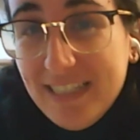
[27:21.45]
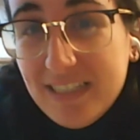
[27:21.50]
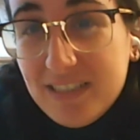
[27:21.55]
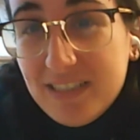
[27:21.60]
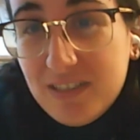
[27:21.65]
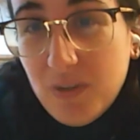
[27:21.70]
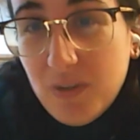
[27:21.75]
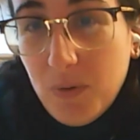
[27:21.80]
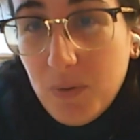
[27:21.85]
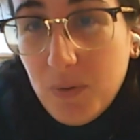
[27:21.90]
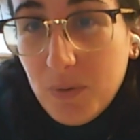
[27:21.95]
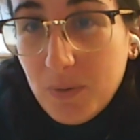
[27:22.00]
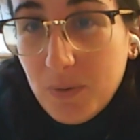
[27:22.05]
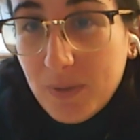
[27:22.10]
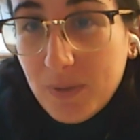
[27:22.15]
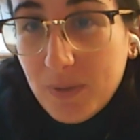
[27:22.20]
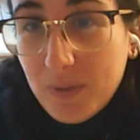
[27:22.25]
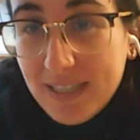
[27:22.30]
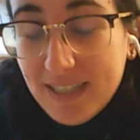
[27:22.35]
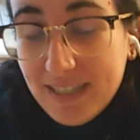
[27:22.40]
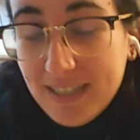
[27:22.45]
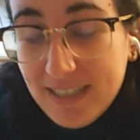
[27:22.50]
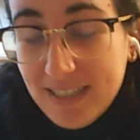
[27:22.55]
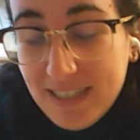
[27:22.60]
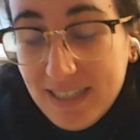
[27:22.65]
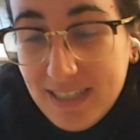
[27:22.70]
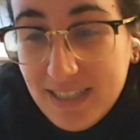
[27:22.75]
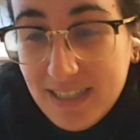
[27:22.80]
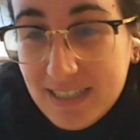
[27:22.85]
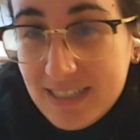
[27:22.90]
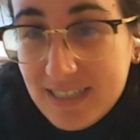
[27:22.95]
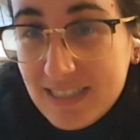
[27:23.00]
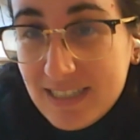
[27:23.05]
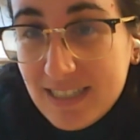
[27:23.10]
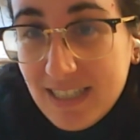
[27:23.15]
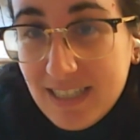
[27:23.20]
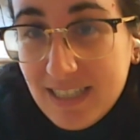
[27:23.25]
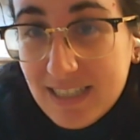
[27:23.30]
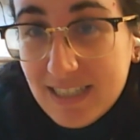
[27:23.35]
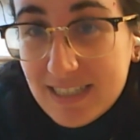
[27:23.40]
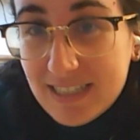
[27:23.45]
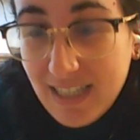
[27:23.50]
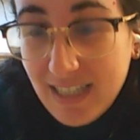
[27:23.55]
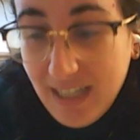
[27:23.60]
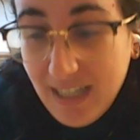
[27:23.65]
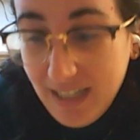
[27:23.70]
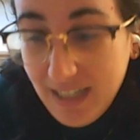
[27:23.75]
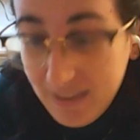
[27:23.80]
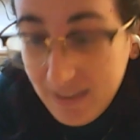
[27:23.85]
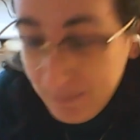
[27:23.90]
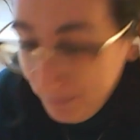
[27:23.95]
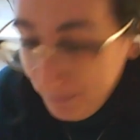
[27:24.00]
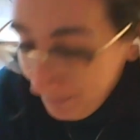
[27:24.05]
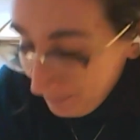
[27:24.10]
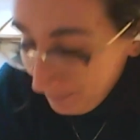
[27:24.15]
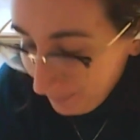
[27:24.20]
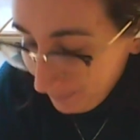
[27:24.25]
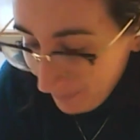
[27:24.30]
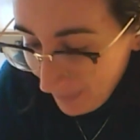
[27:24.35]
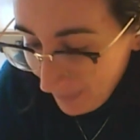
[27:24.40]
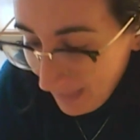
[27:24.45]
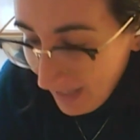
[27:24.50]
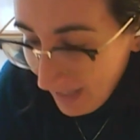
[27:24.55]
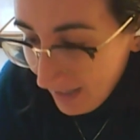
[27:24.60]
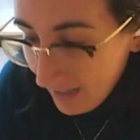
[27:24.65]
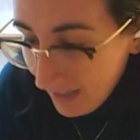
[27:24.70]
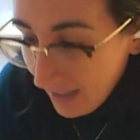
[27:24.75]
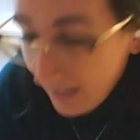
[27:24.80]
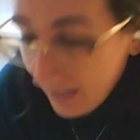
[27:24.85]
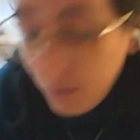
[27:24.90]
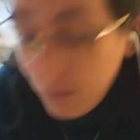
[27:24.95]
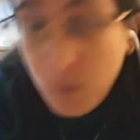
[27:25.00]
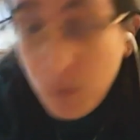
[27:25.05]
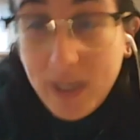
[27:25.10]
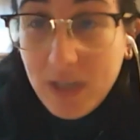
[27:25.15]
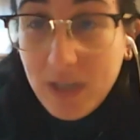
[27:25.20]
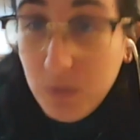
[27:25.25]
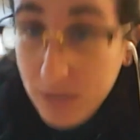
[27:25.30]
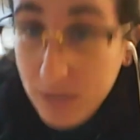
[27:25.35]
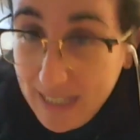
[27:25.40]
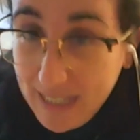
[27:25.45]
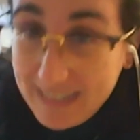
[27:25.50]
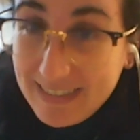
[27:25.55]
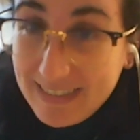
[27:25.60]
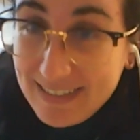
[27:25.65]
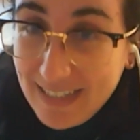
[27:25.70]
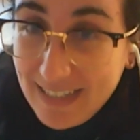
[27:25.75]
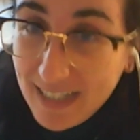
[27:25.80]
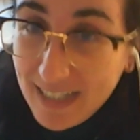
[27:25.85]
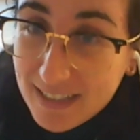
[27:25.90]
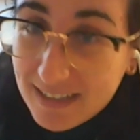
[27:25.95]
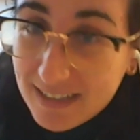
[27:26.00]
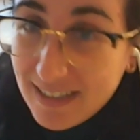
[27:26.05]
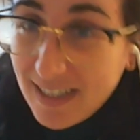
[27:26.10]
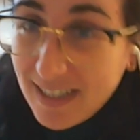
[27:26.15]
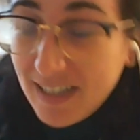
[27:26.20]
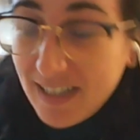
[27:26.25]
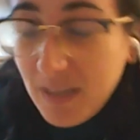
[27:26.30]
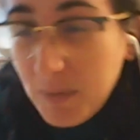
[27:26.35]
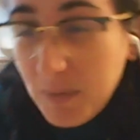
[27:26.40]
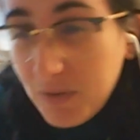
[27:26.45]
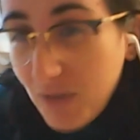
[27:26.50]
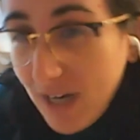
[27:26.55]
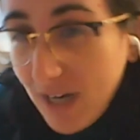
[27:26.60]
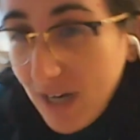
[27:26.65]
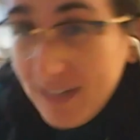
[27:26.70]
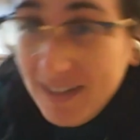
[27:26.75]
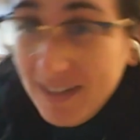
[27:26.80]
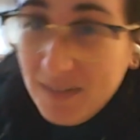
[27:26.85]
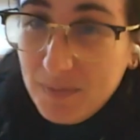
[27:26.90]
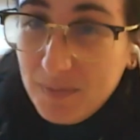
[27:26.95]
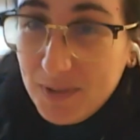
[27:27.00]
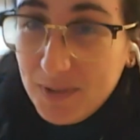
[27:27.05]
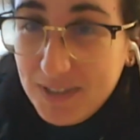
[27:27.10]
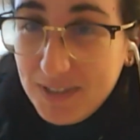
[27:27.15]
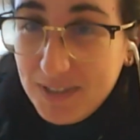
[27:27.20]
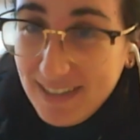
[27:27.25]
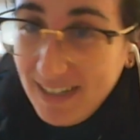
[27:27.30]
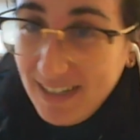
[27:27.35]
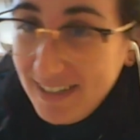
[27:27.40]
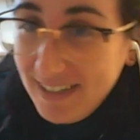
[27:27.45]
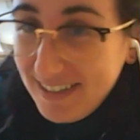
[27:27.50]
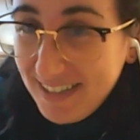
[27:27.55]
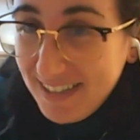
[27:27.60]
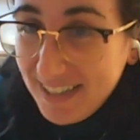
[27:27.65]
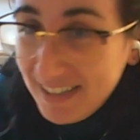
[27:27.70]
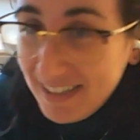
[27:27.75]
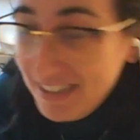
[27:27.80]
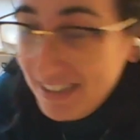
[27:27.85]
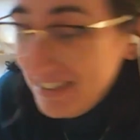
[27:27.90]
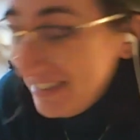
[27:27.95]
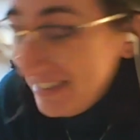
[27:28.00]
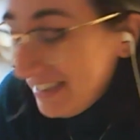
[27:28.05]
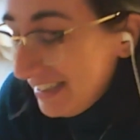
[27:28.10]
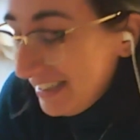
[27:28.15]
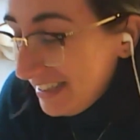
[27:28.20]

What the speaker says: So it is a very good exercise in academic writing, both in Italian and English.